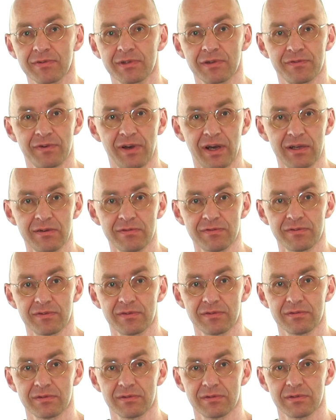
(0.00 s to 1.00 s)
after five?
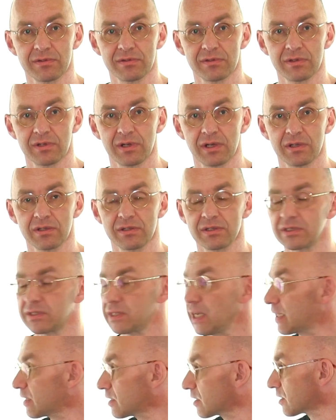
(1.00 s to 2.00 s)
Six.
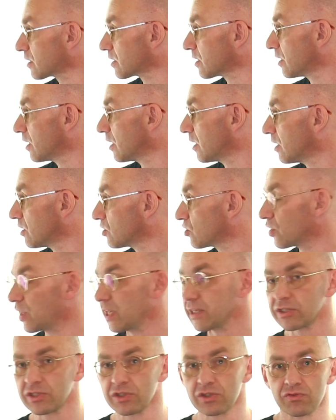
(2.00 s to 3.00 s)
Six. So
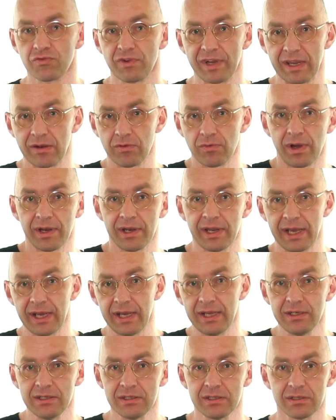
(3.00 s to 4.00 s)
that's three in one
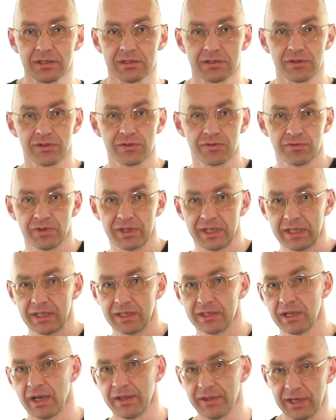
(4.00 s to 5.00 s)
hand, three
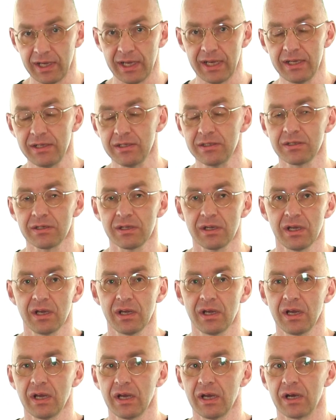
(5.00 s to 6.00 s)
in the other hand.
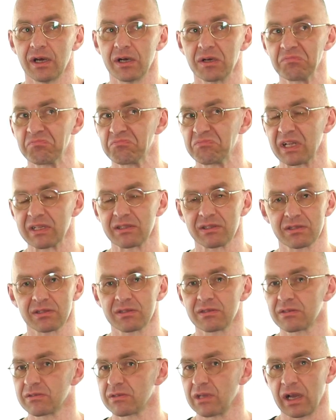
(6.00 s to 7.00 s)
Uh,
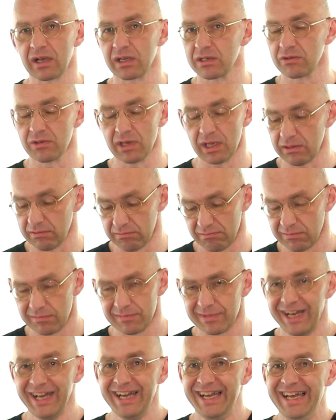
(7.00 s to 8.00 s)
that's I can do
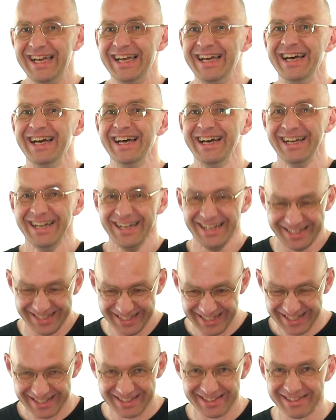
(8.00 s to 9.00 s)

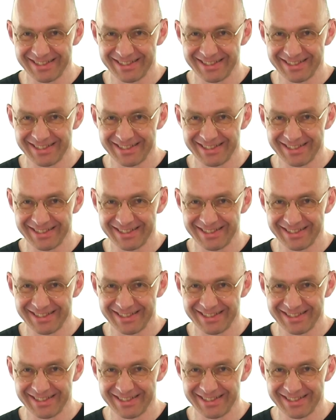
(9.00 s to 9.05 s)
that.